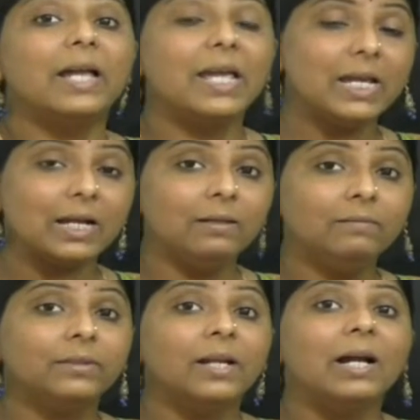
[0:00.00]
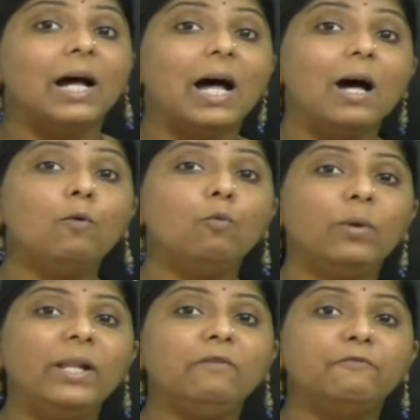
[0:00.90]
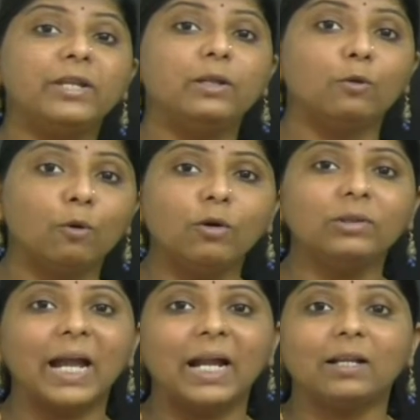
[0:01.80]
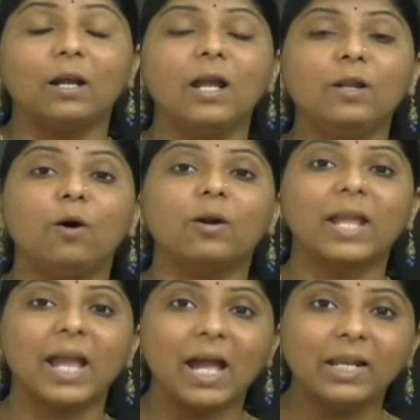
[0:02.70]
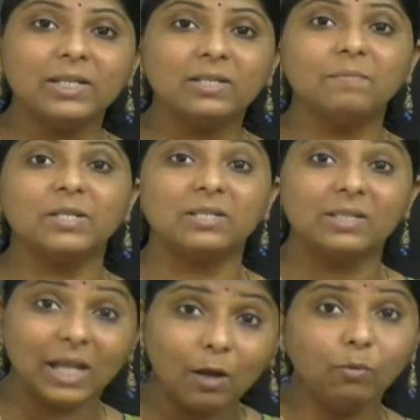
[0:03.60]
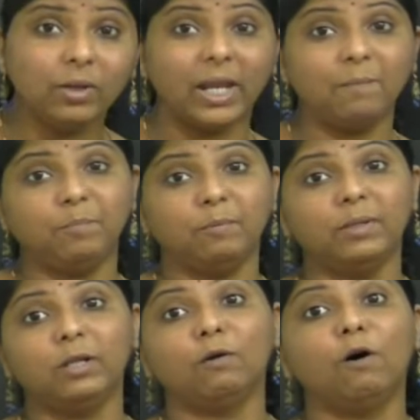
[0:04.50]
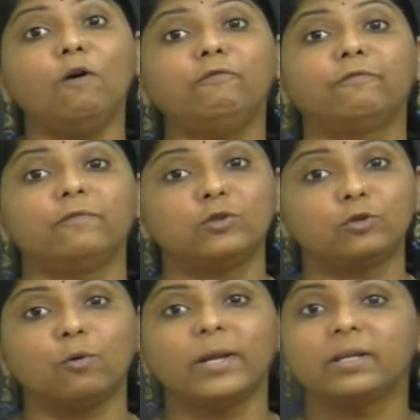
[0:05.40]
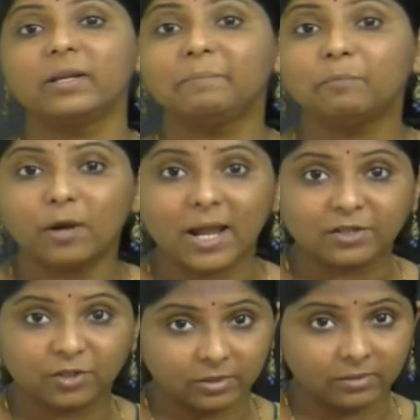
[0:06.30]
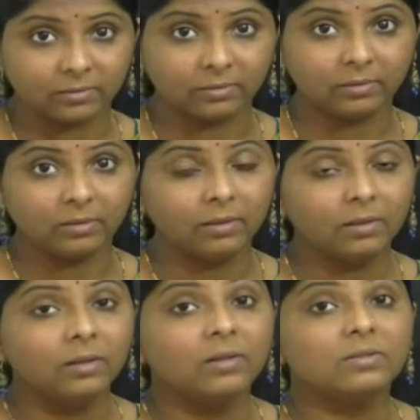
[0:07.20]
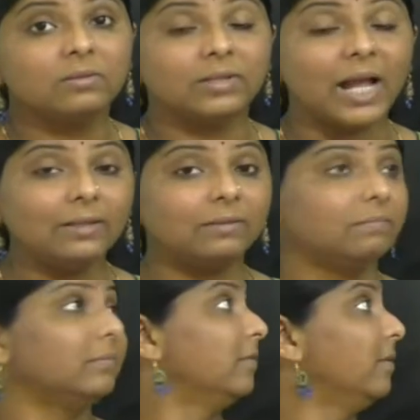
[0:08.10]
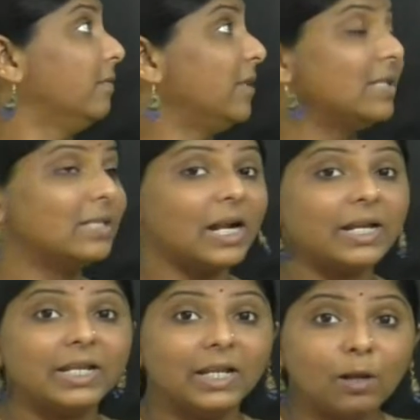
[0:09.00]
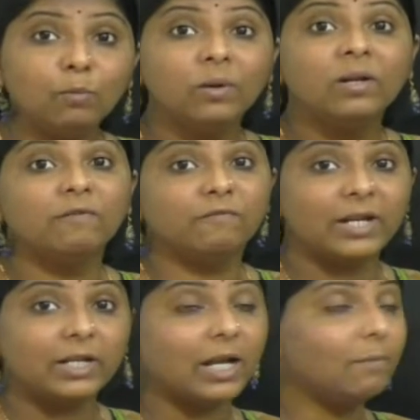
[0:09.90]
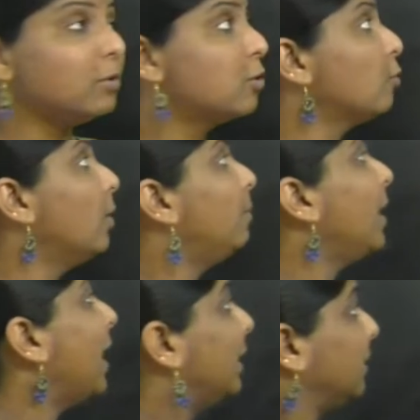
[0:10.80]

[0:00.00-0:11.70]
Ega, how will we know that an organism is now capable of showing reproduction? So that we'll study now when it comes to a plant.